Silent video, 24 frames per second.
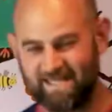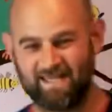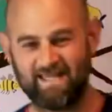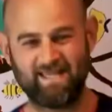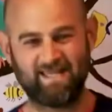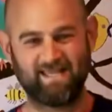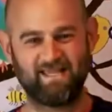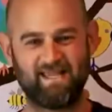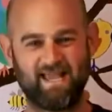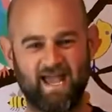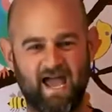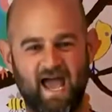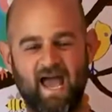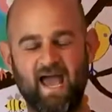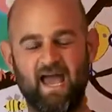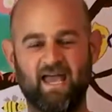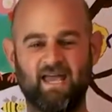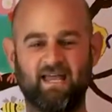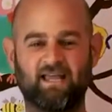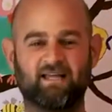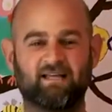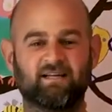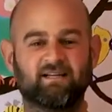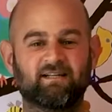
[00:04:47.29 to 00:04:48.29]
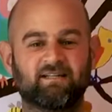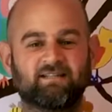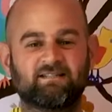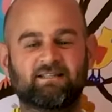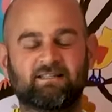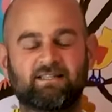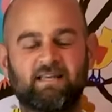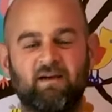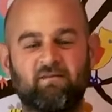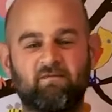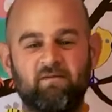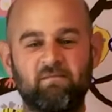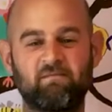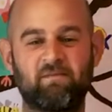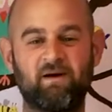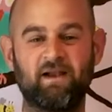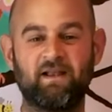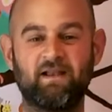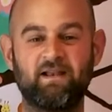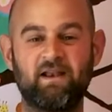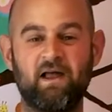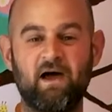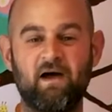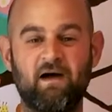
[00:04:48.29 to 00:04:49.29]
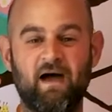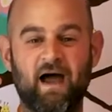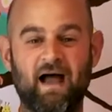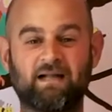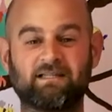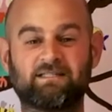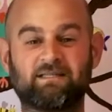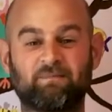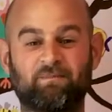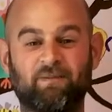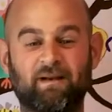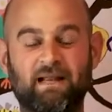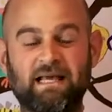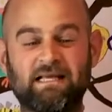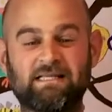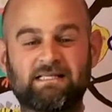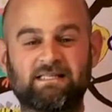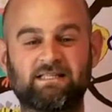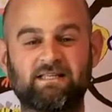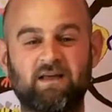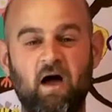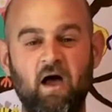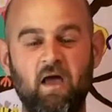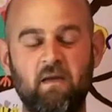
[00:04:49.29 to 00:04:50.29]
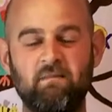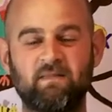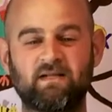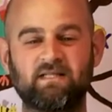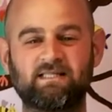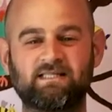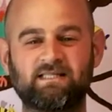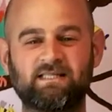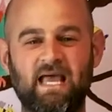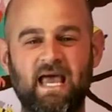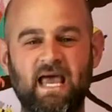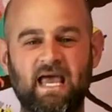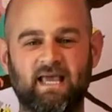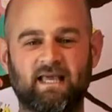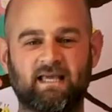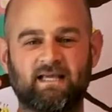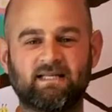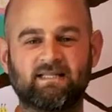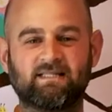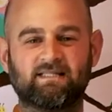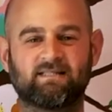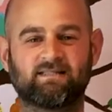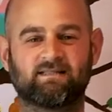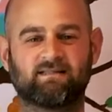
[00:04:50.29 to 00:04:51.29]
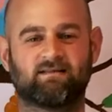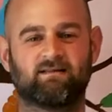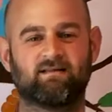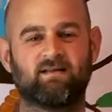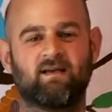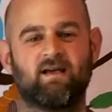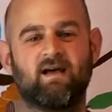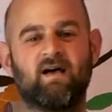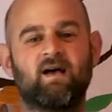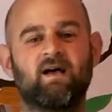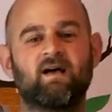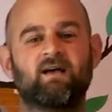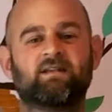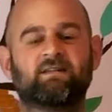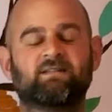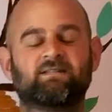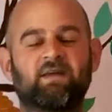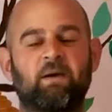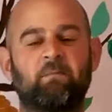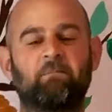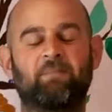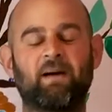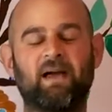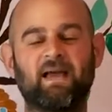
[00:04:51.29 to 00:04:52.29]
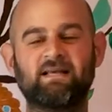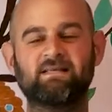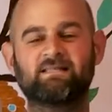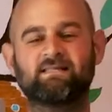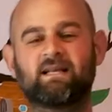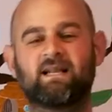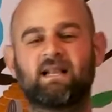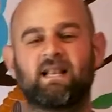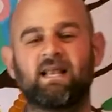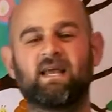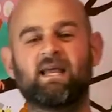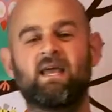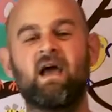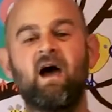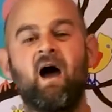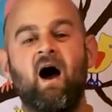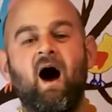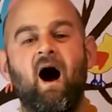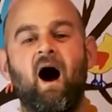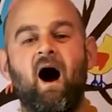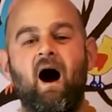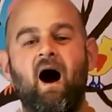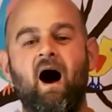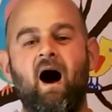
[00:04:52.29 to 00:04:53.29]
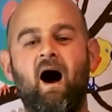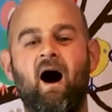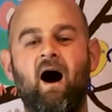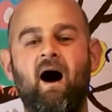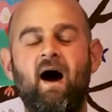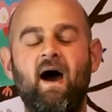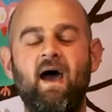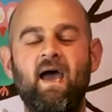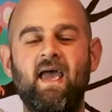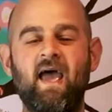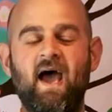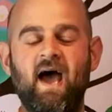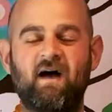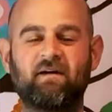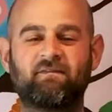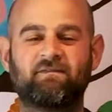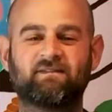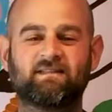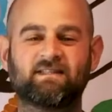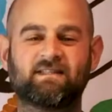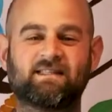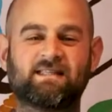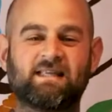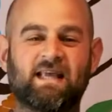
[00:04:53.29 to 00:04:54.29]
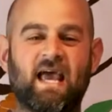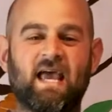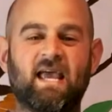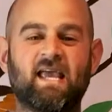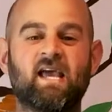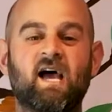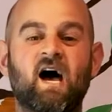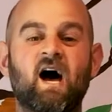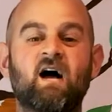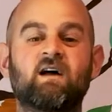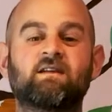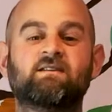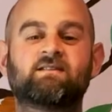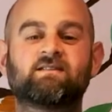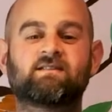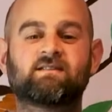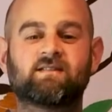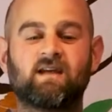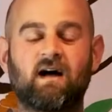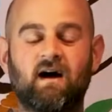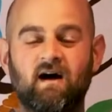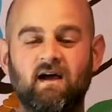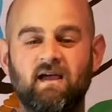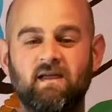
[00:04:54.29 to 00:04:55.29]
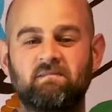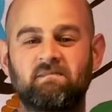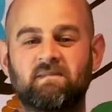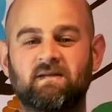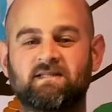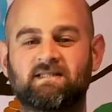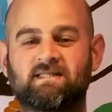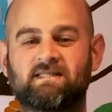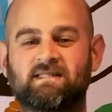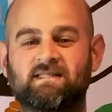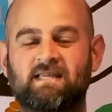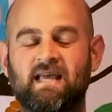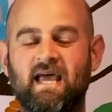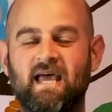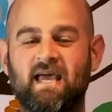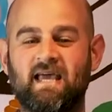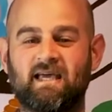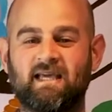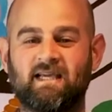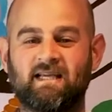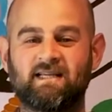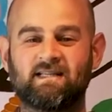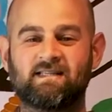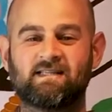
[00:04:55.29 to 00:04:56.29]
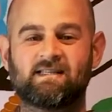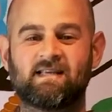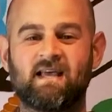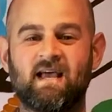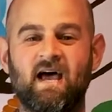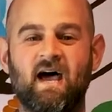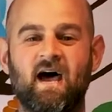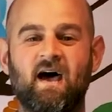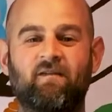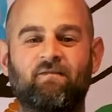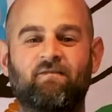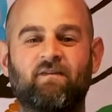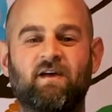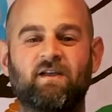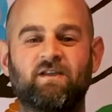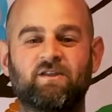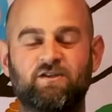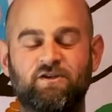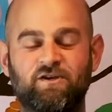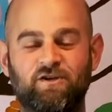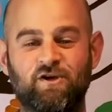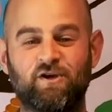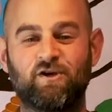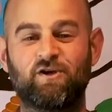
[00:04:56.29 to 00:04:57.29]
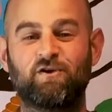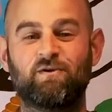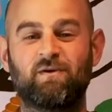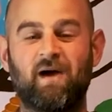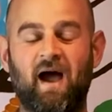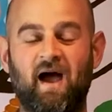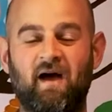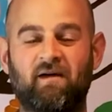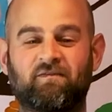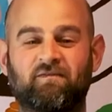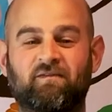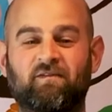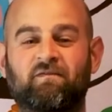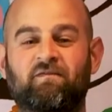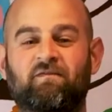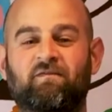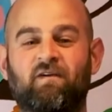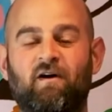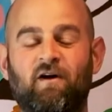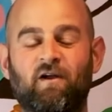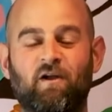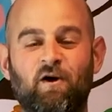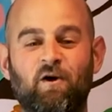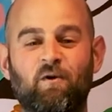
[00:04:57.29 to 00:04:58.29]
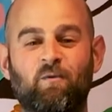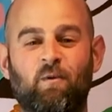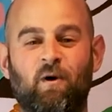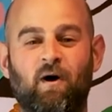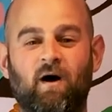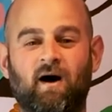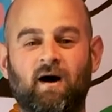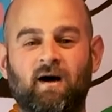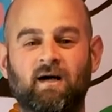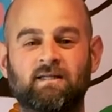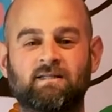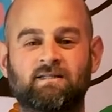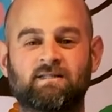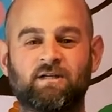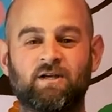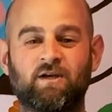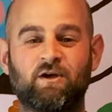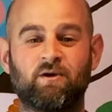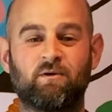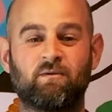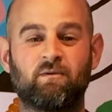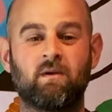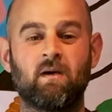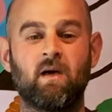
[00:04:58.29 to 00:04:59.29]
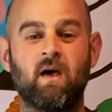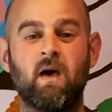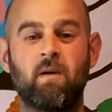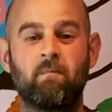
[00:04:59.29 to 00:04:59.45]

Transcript: Yay! Does everybody know how to play Simon Says? So basically, I have to say Simon Says, and then you have to follow what I do.